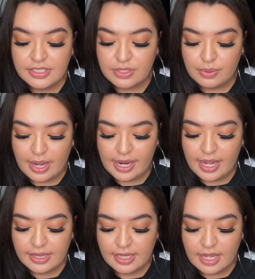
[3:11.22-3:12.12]
So I
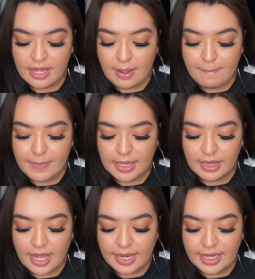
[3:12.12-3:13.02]
got the
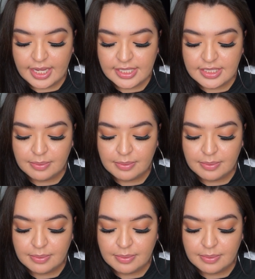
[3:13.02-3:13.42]
Milani